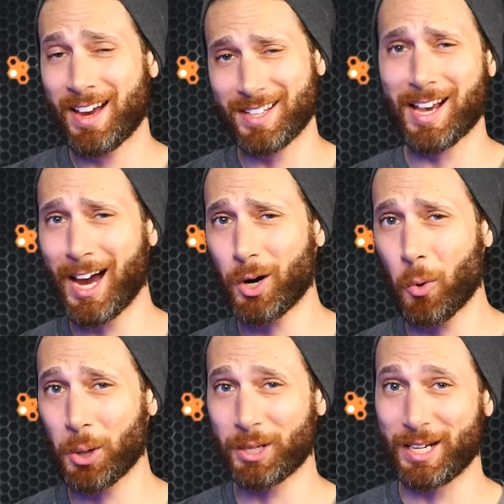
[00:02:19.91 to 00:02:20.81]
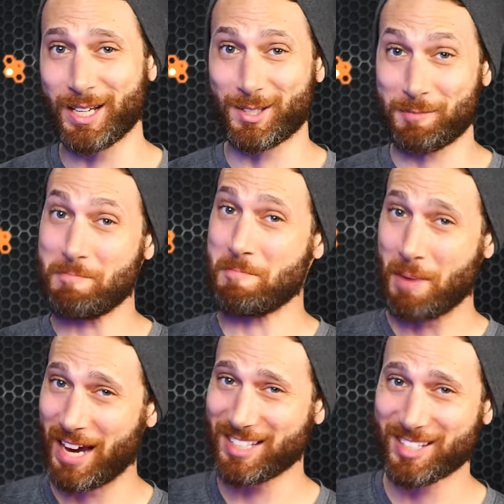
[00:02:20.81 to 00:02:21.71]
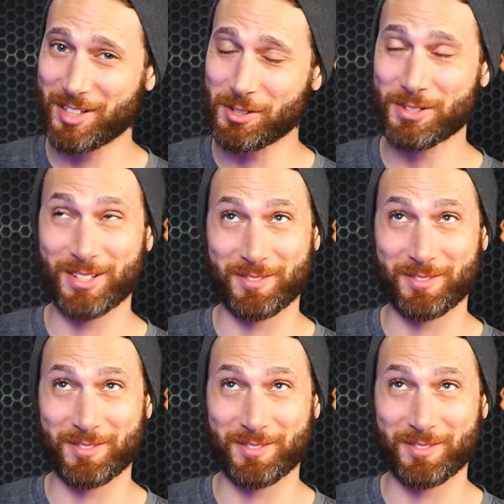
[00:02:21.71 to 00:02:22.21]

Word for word: as high quality as my skills